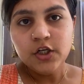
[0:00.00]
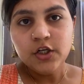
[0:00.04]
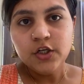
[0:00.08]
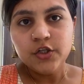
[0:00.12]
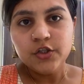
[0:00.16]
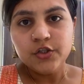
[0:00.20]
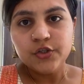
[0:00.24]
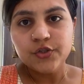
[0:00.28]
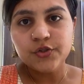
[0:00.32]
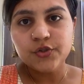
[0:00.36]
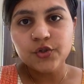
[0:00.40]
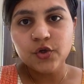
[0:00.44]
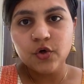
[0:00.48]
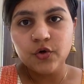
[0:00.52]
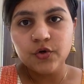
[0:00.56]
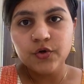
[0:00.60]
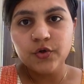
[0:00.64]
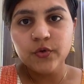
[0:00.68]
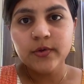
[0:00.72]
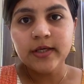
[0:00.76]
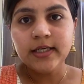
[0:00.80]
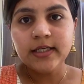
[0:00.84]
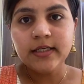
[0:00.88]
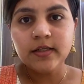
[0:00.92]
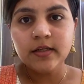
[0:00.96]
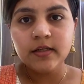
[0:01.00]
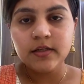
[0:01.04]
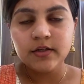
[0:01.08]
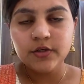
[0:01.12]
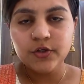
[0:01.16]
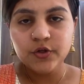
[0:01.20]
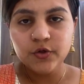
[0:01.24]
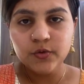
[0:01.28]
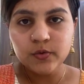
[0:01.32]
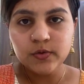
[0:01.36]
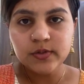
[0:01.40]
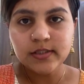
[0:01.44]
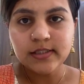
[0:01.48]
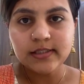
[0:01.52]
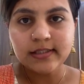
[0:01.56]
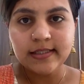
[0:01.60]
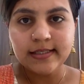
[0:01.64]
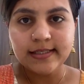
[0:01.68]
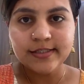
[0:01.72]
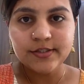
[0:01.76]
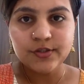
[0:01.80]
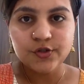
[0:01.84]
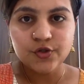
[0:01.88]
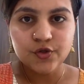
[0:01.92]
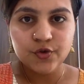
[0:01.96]
So you can use
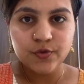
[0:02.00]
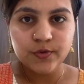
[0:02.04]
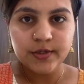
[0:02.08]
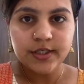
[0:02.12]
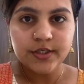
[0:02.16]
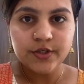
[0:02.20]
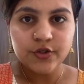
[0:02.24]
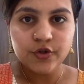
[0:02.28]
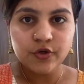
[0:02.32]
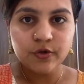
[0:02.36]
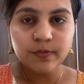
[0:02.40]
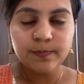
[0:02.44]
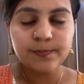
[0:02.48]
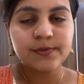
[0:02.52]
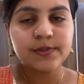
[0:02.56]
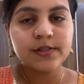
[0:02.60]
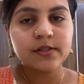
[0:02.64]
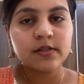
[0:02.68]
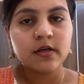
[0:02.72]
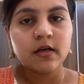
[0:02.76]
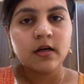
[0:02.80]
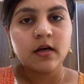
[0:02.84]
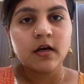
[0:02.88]
these chewy tubes